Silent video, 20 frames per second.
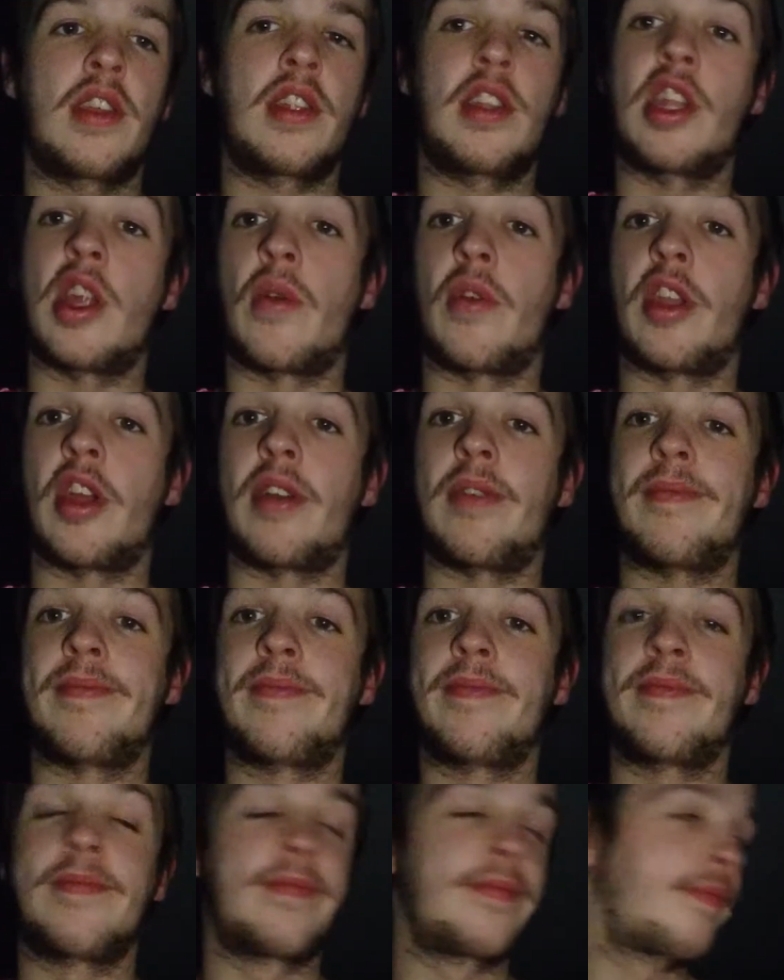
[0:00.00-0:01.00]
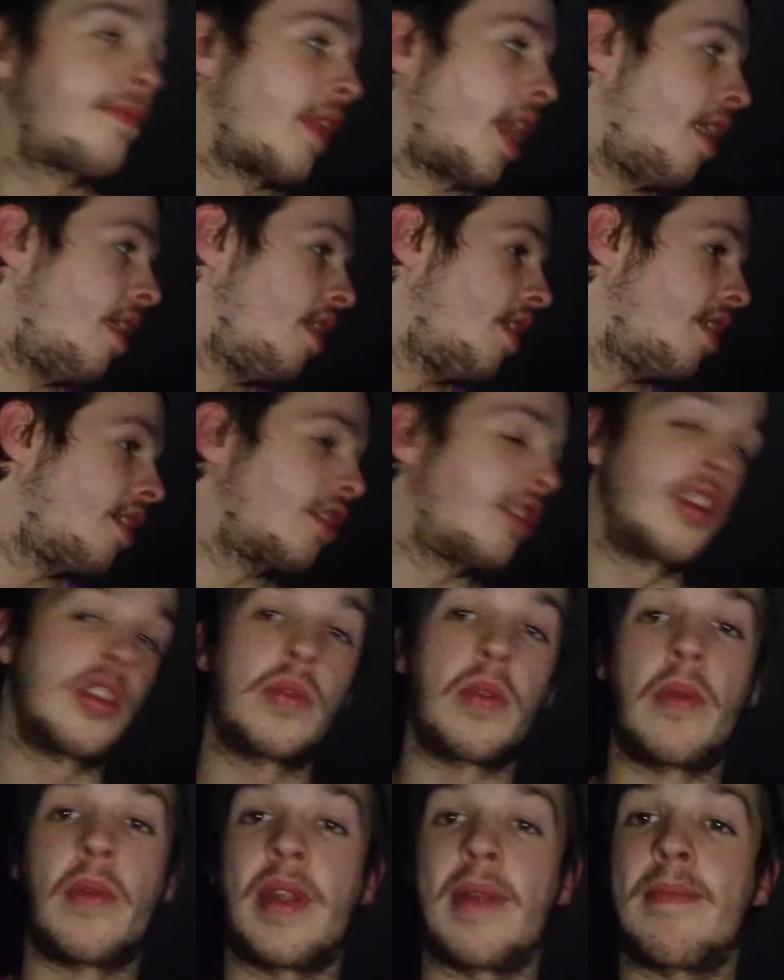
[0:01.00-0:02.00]
No, we're not because
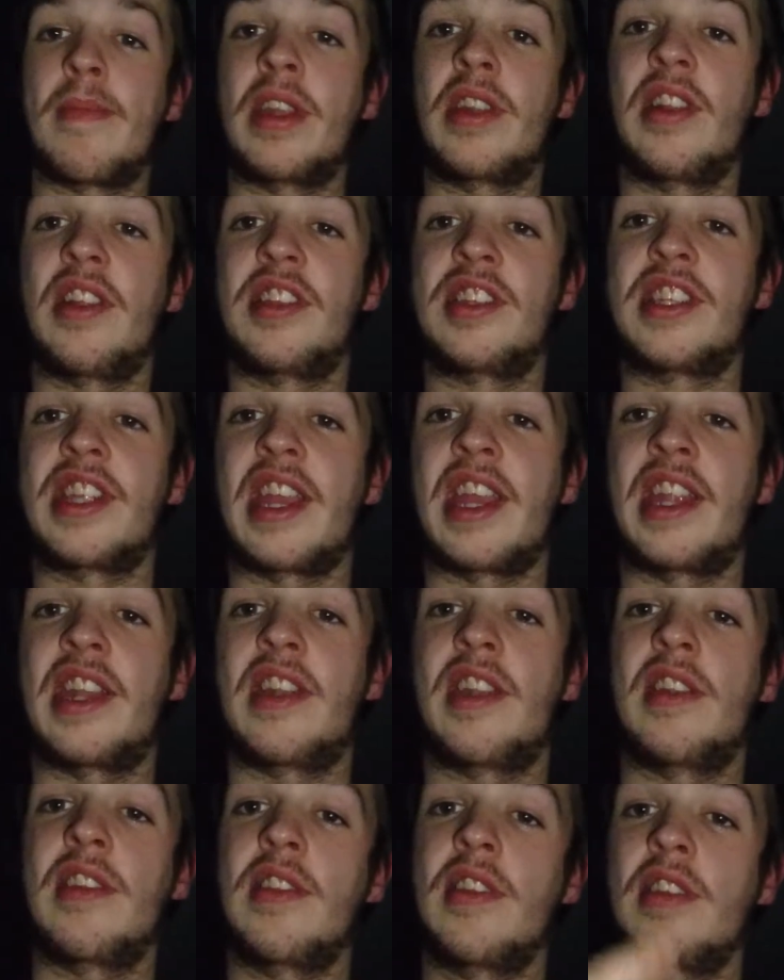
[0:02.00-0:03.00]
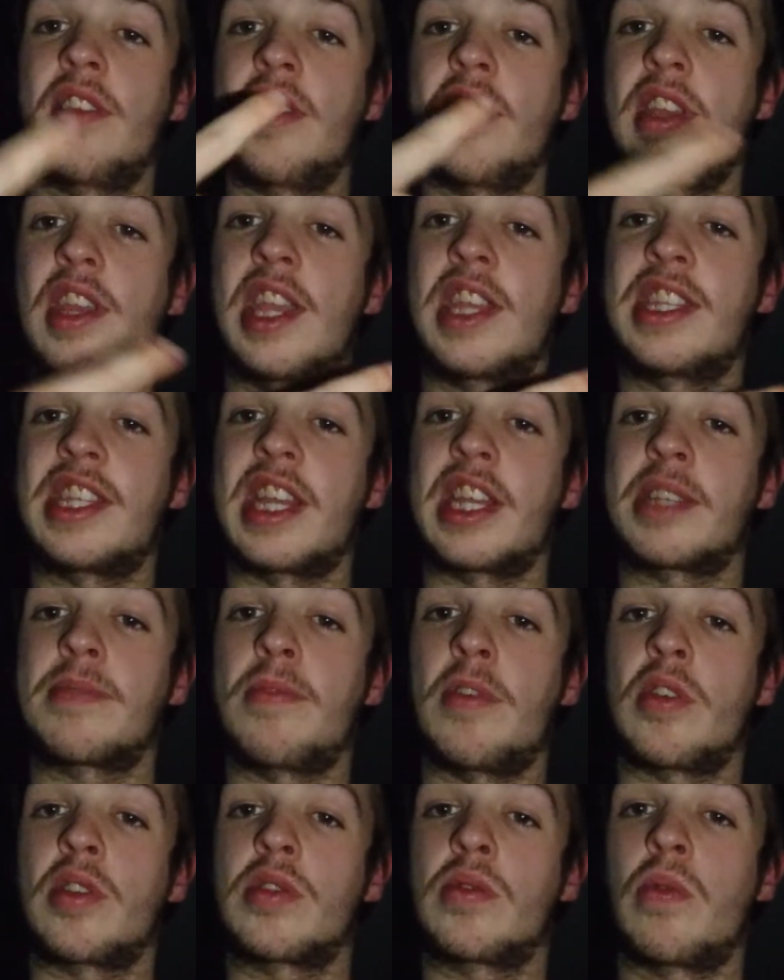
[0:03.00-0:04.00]
we were in middle of setting his
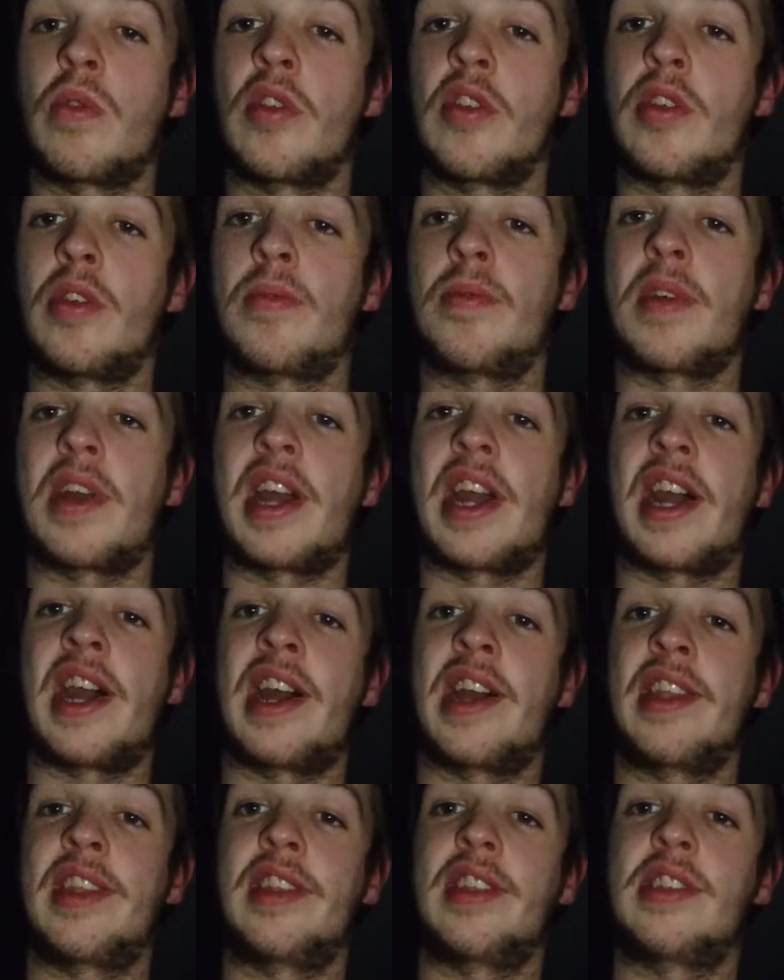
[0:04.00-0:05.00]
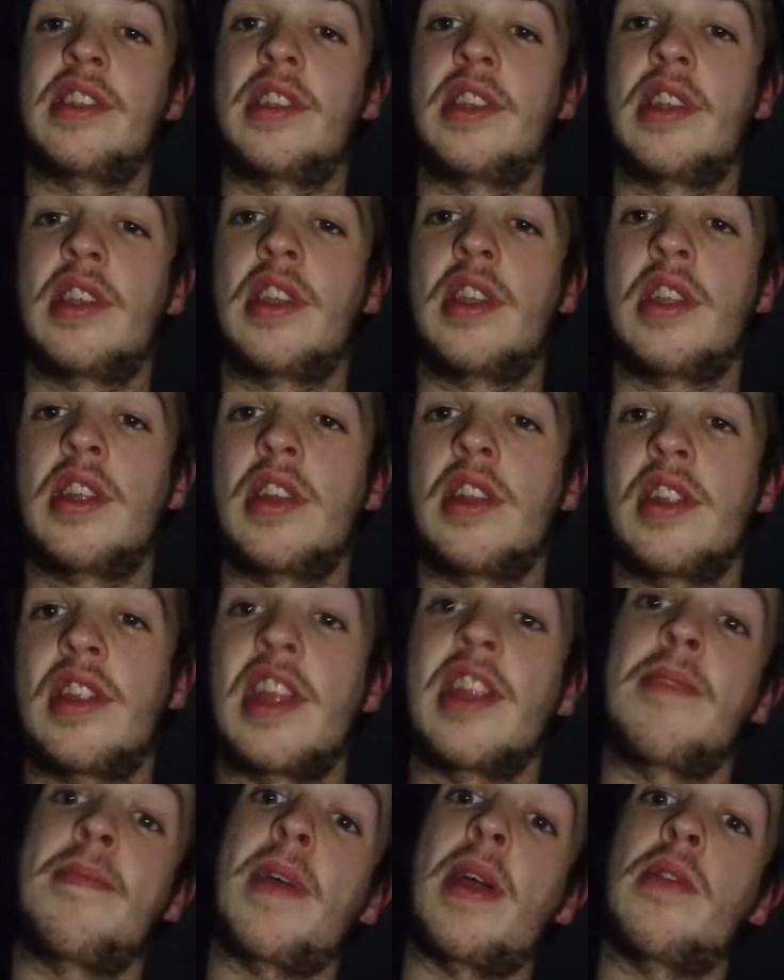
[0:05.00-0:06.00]
Xbox One up and then
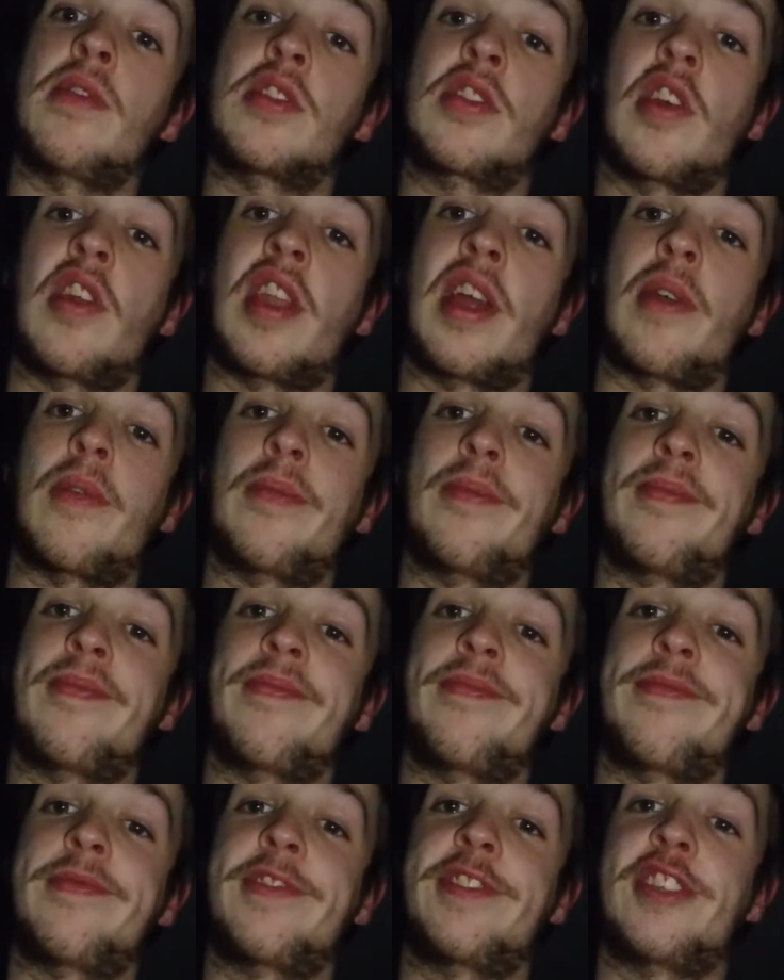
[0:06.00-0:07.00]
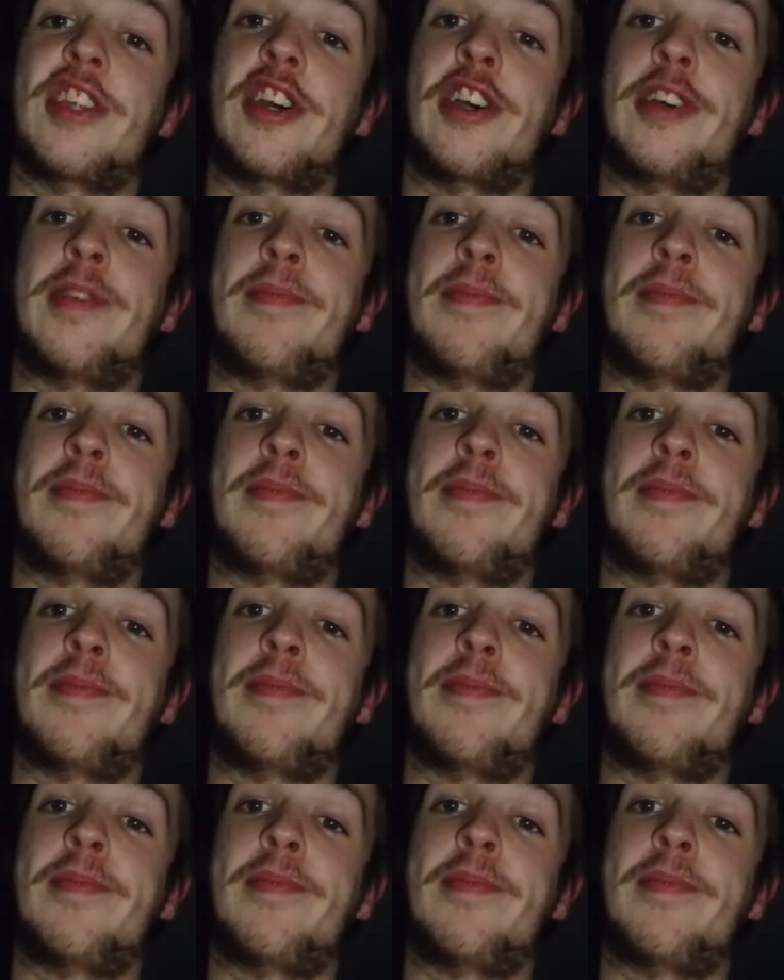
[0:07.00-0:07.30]
the power's gone out. So.